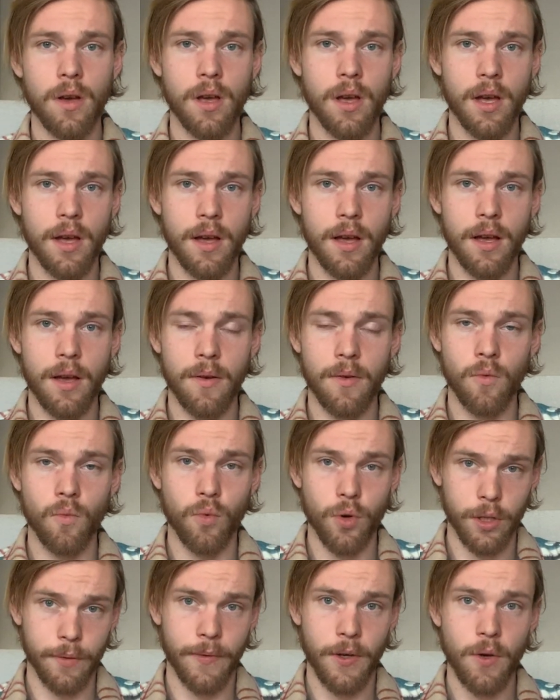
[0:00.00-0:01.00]

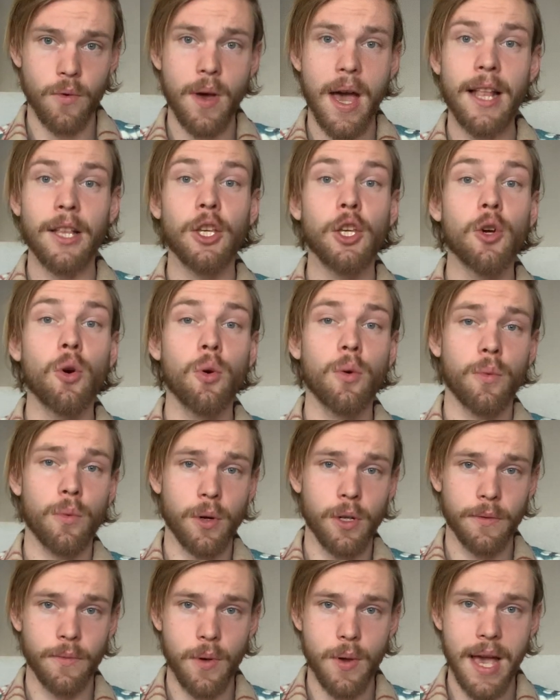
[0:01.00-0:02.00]
worldview and your
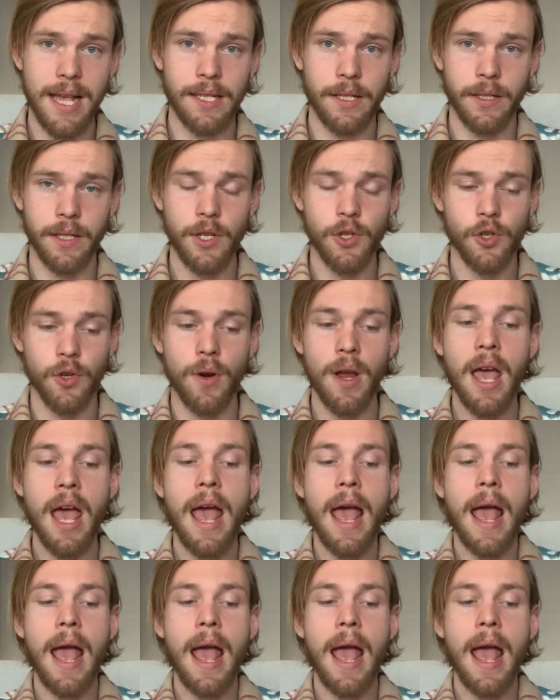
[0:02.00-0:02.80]
worldview as a teacher.